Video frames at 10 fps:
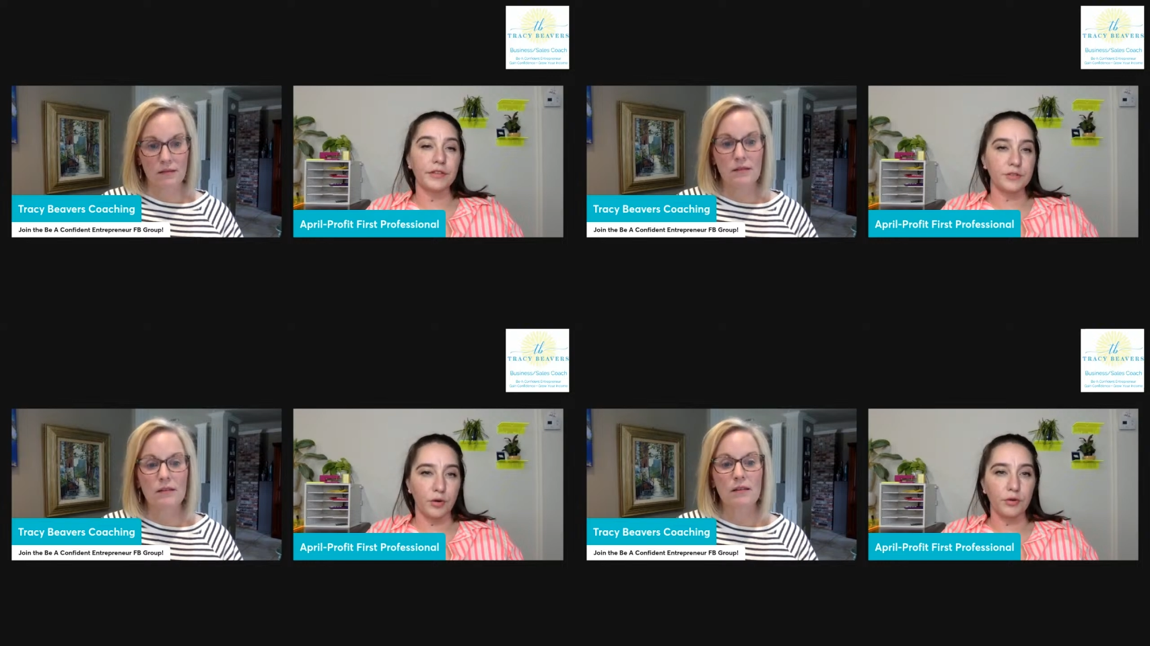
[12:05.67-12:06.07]

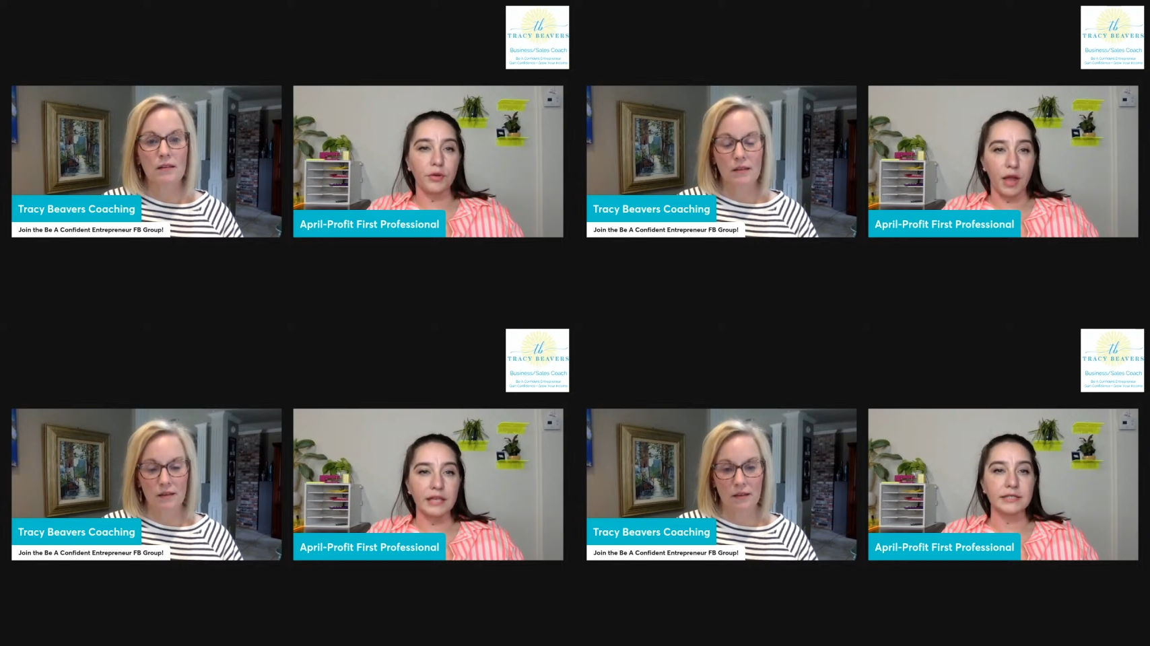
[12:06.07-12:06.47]
Speaker 1: the
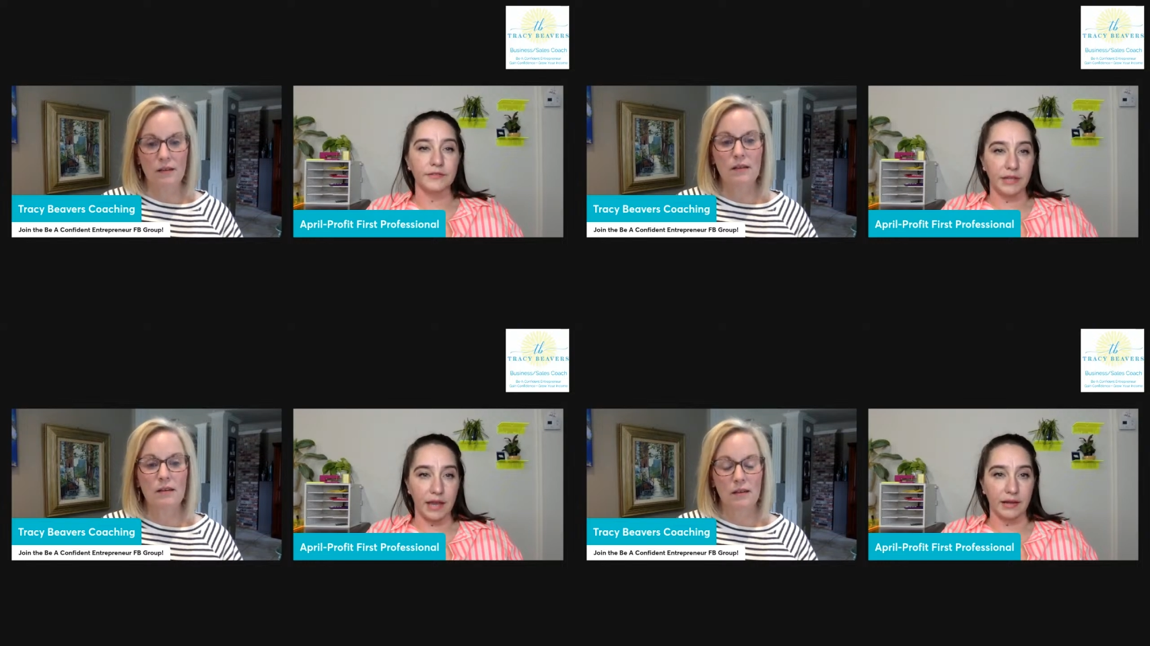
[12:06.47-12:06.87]
total
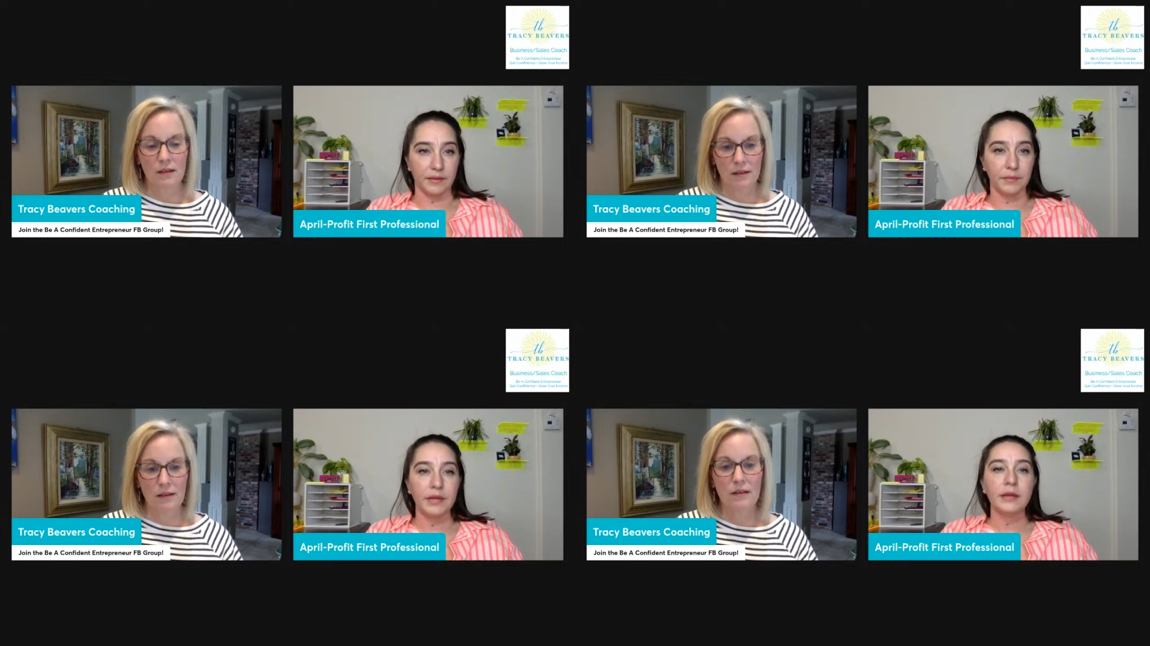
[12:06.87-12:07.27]
cost of the
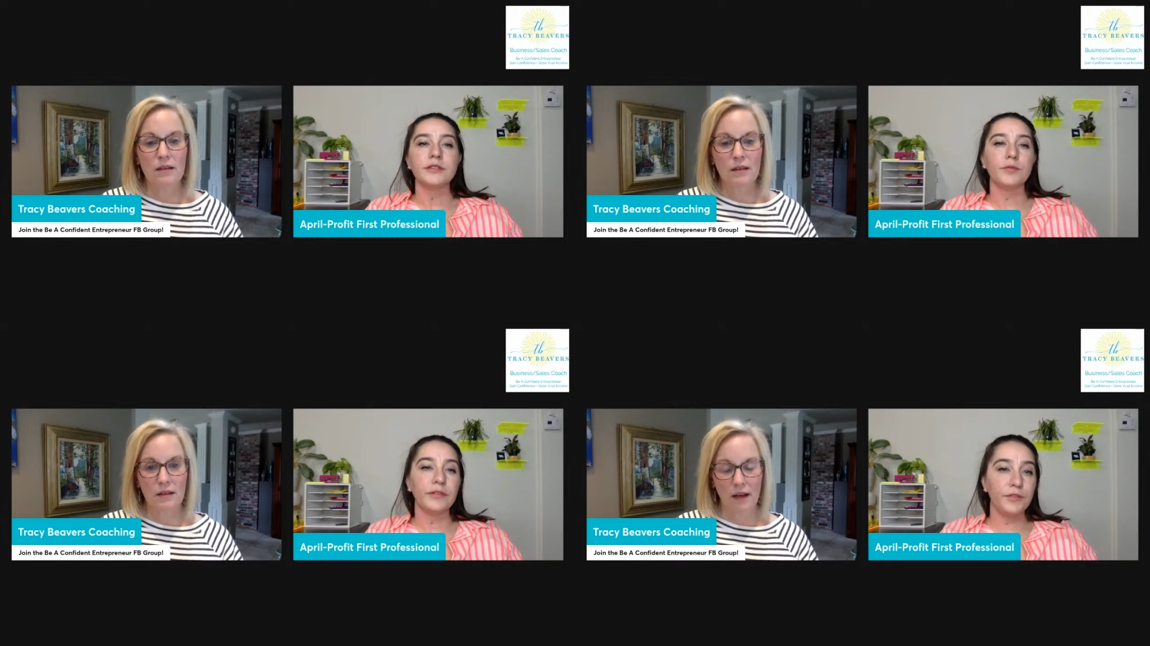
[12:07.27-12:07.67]
item.
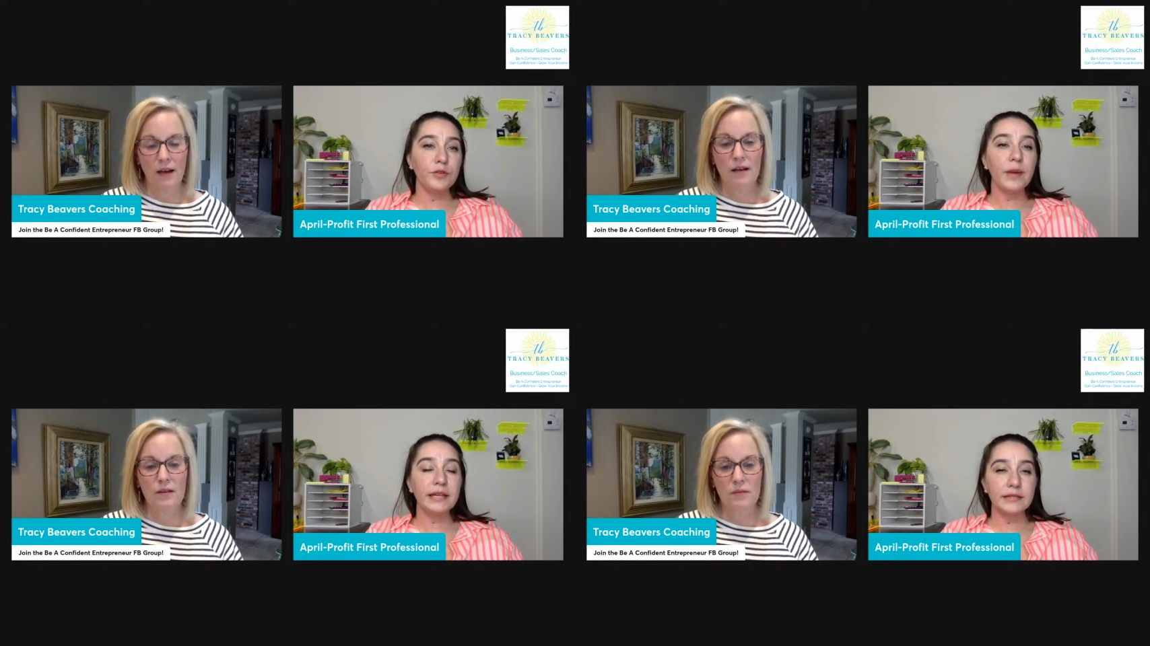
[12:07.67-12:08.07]
So if
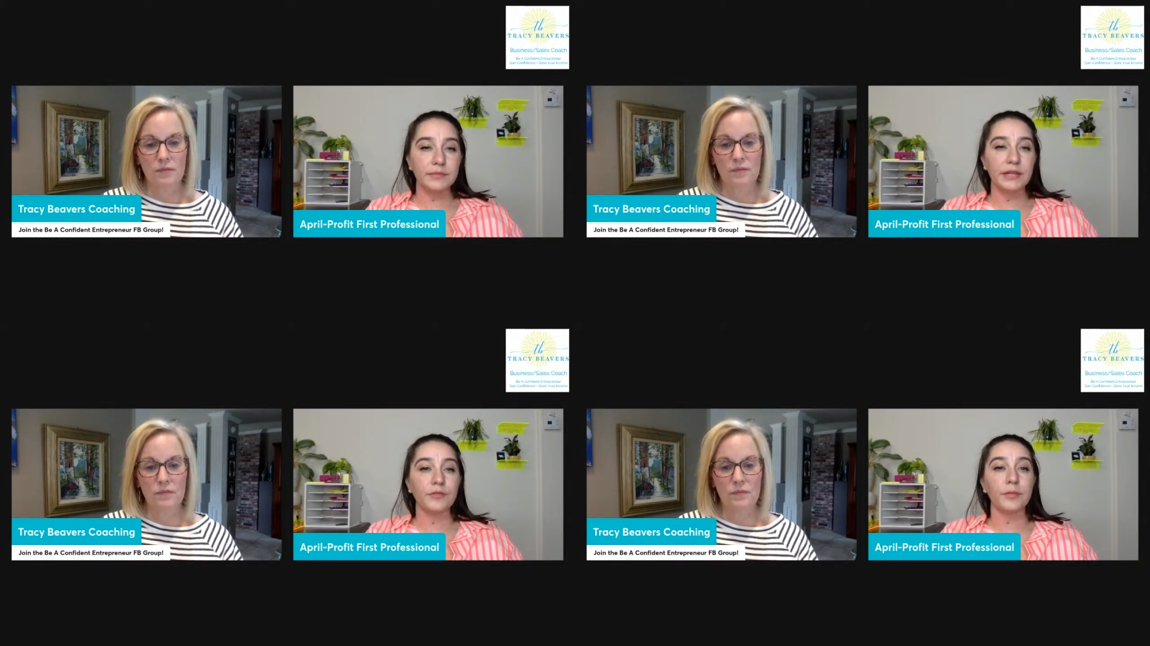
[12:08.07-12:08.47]
you uh-huh. buy
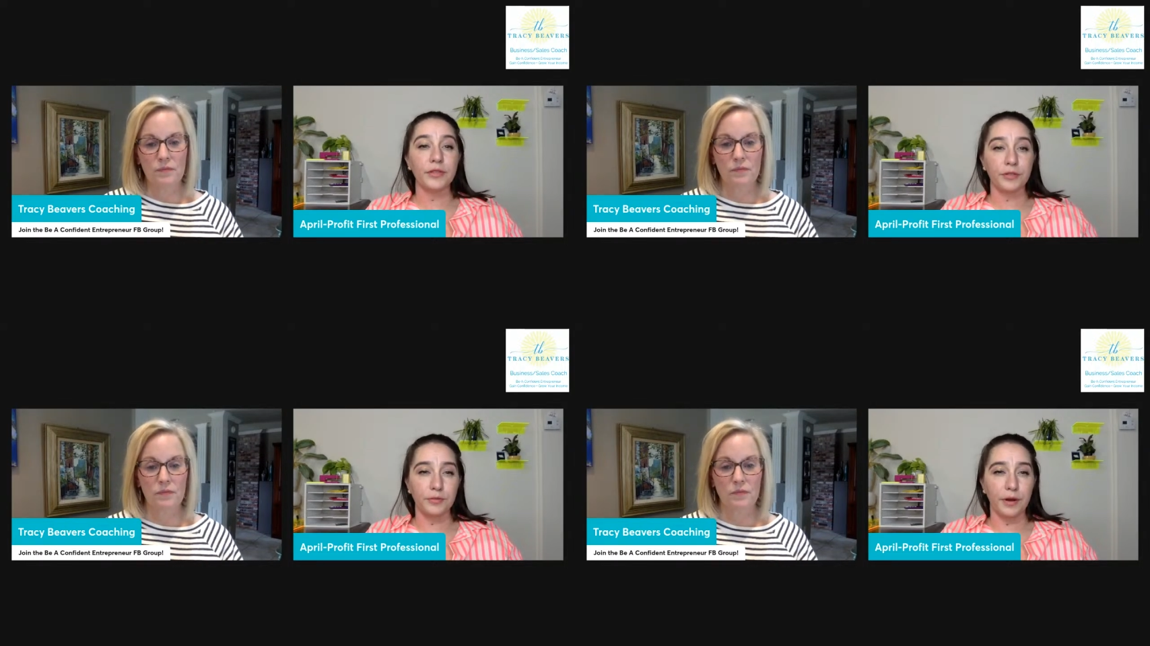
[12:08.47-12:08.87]
something
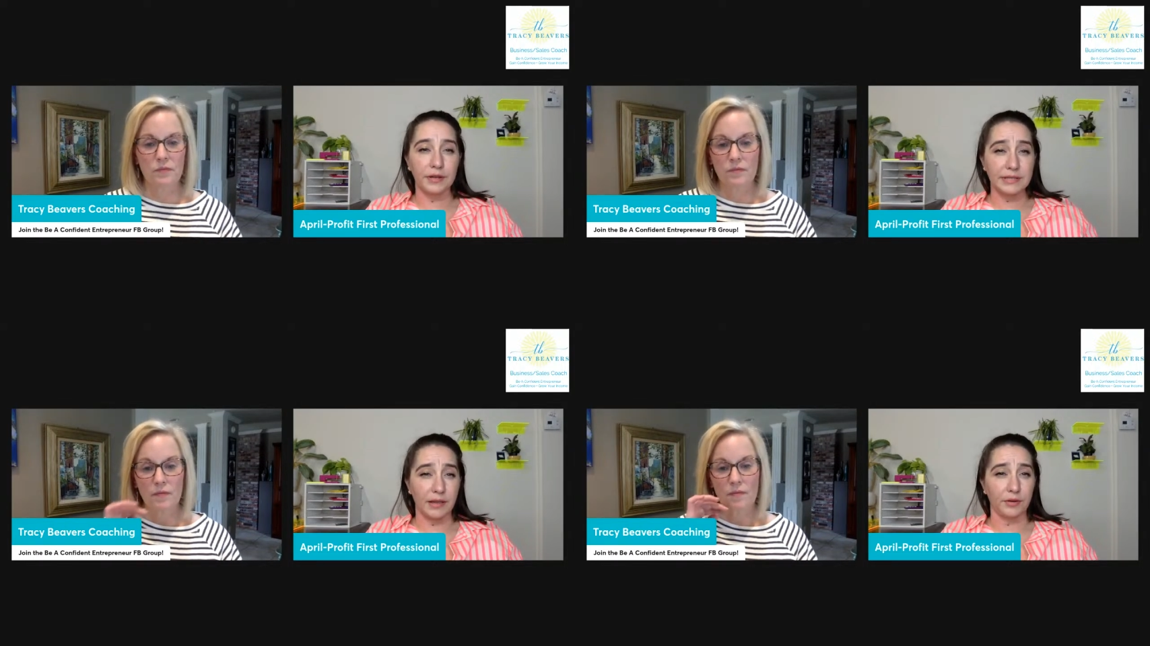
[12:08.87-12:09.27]
from a third
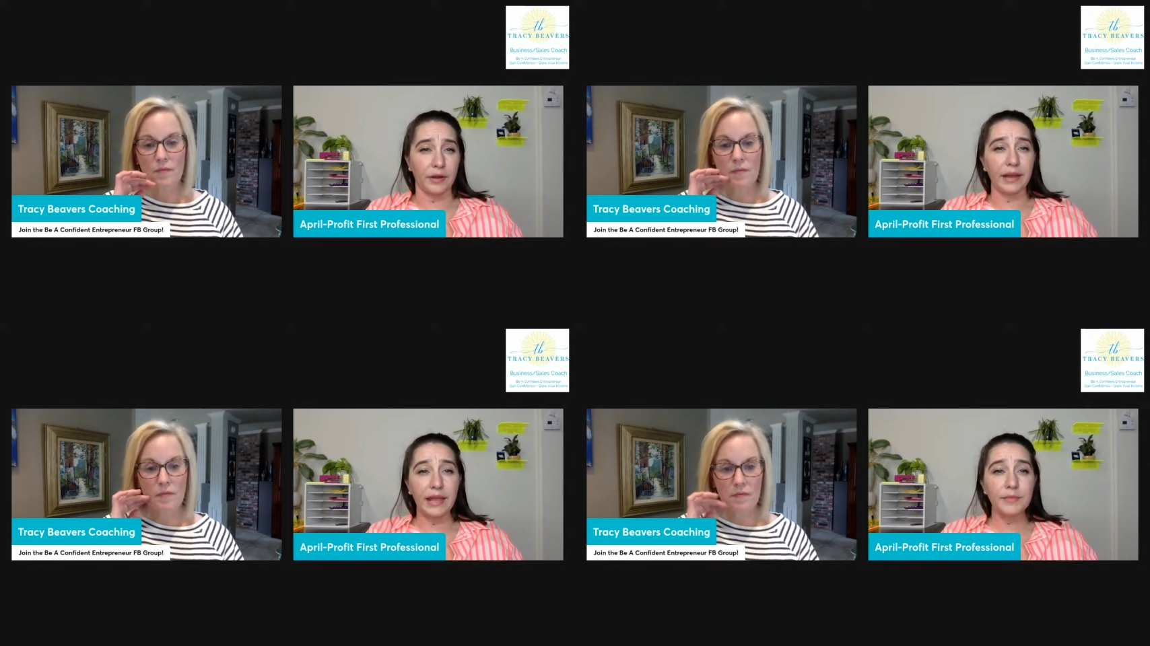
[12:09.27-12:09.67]
party
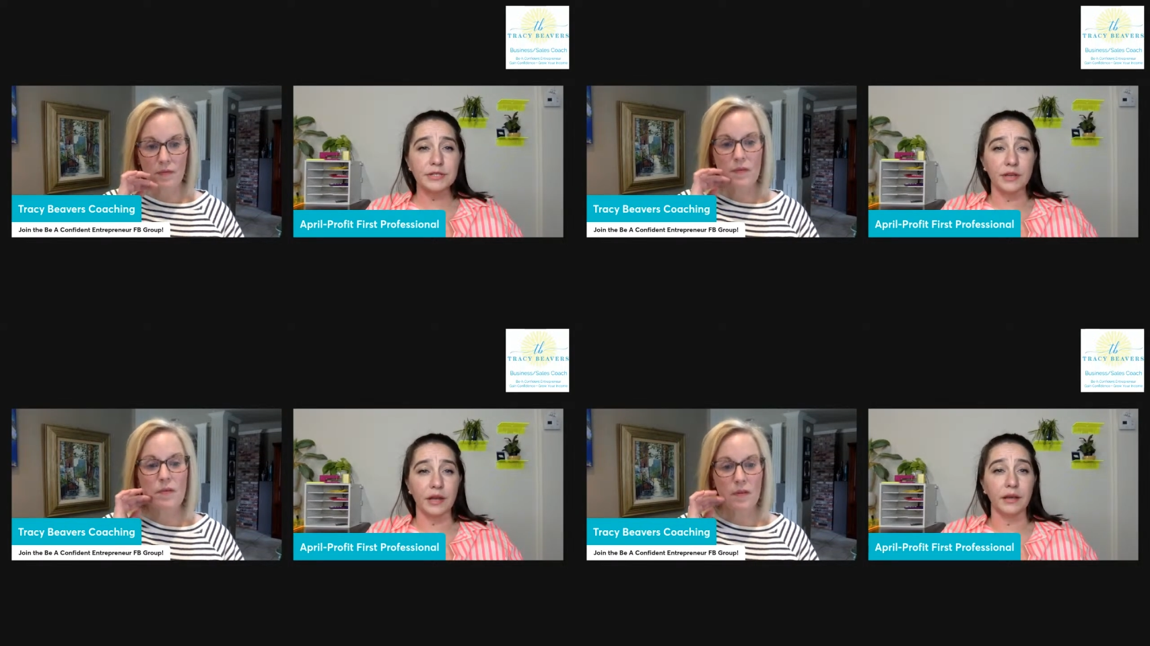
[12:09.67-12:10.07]
seller on
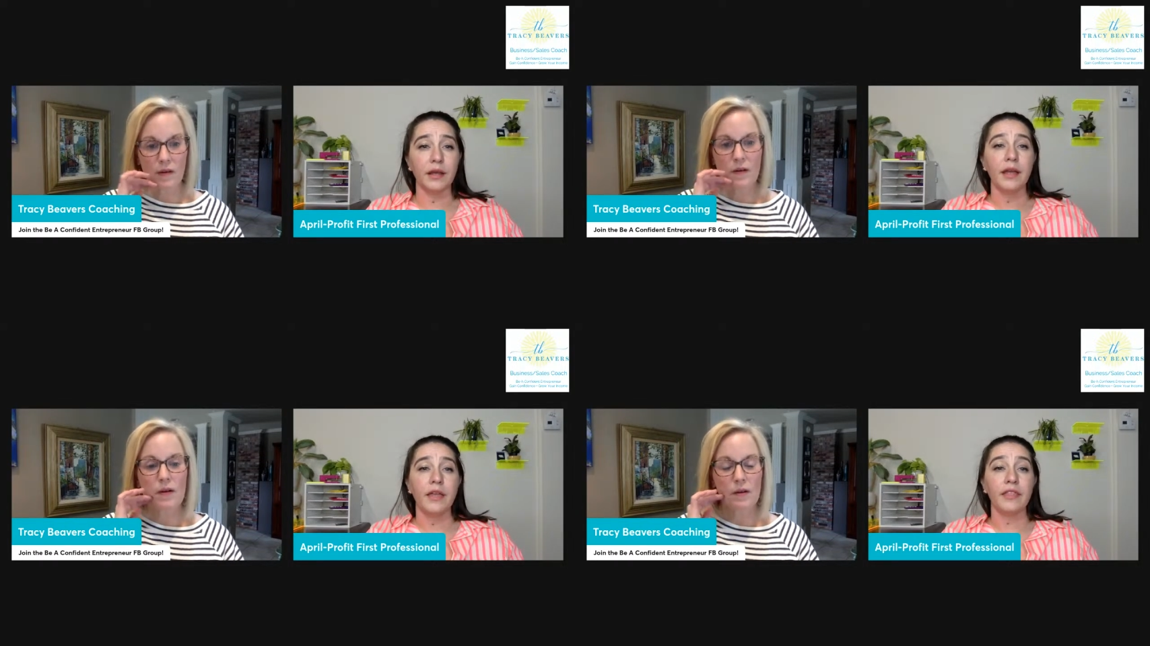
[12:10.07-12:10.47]

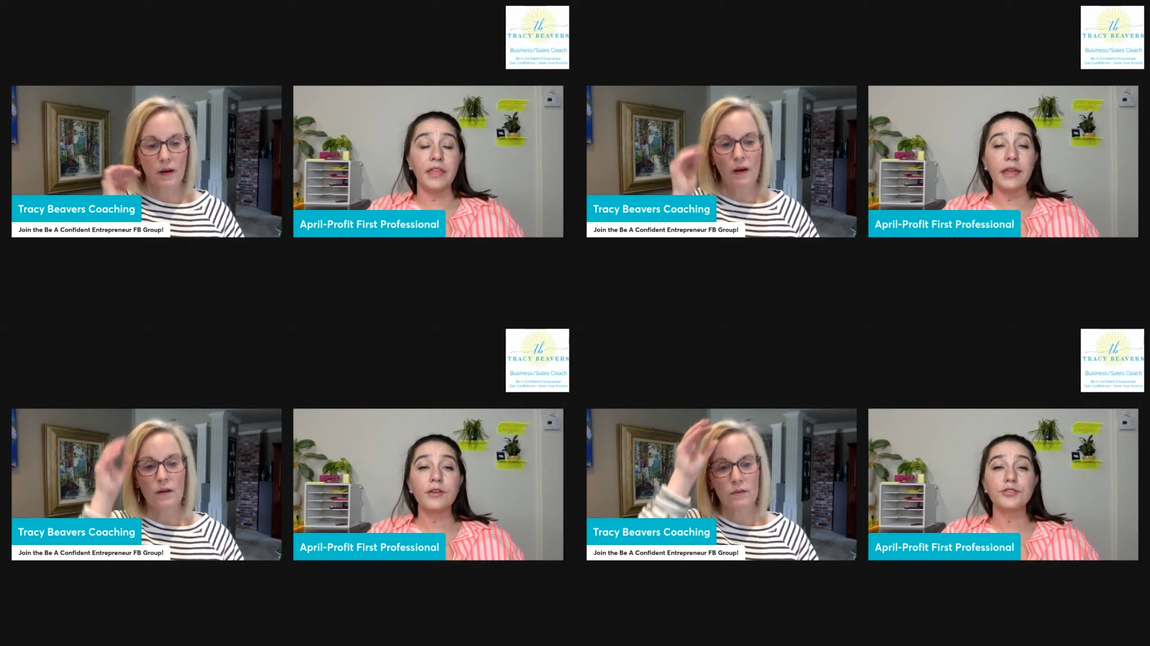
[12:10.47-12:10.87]
Amazon,
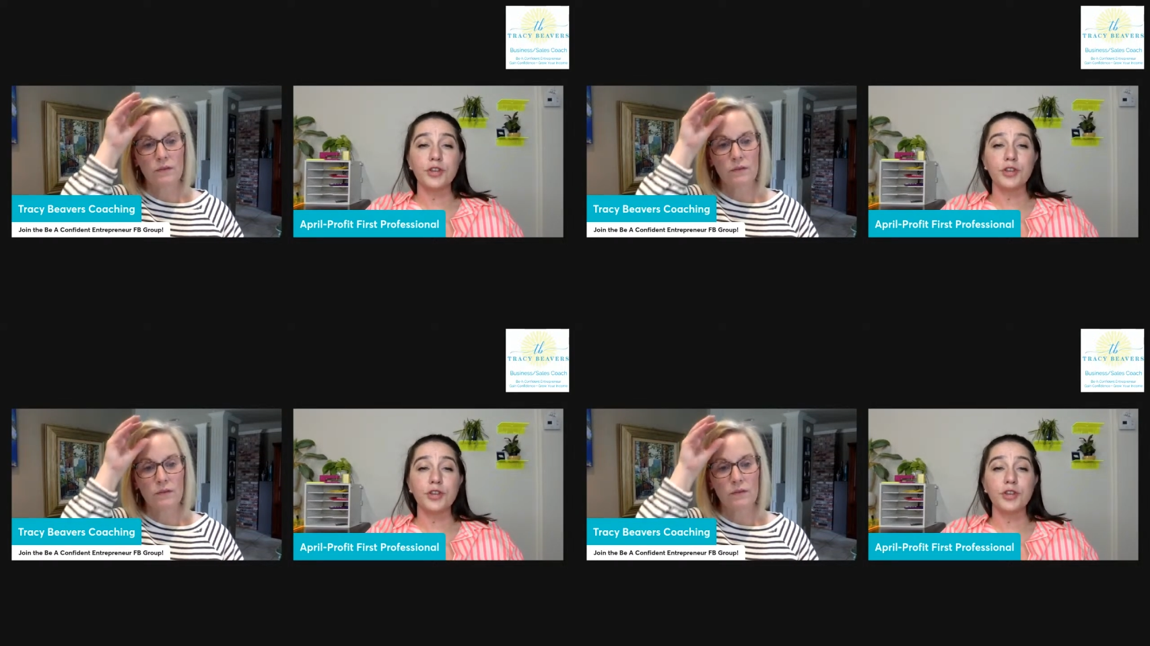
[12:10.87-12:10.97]
they huh are